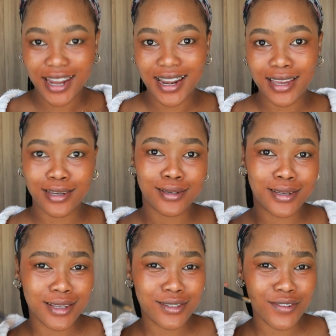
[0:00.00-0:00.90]
And like,
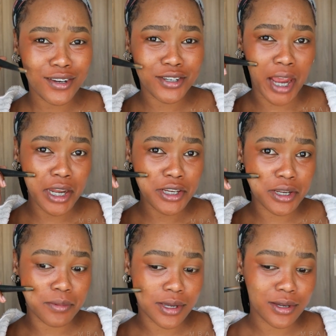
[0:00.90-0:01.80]
it's very
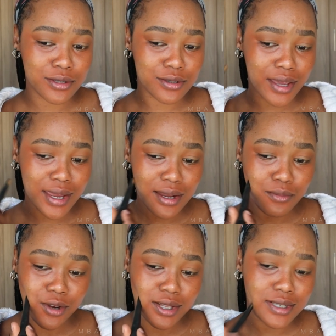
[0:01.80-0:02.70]
challenging because you end
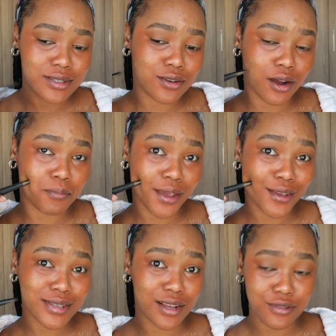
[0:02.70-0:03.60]
up wanting to compare
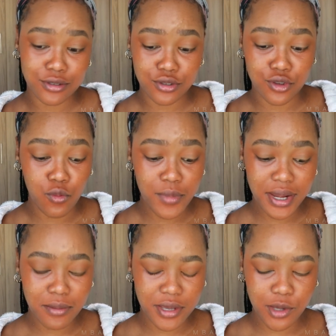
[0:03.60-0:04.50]
yourself to so
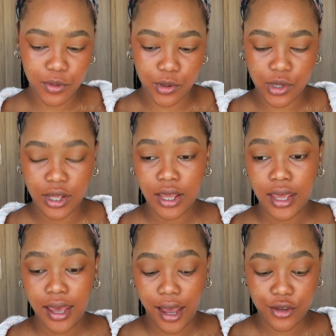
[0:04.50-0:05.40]
many people.
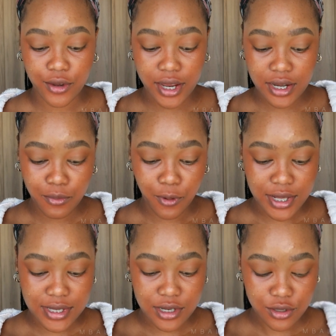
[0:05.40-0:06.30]
And you end up
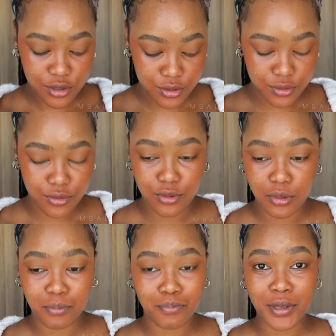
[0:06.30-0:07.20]
wanting
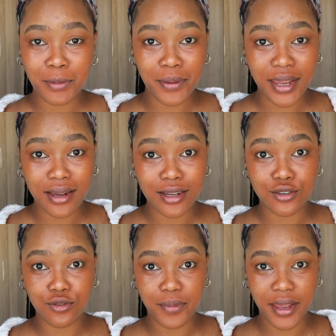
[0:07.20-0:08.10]
to be better,
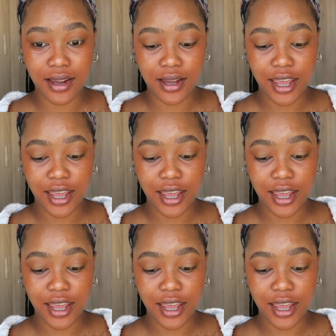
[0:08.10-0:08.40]
do better.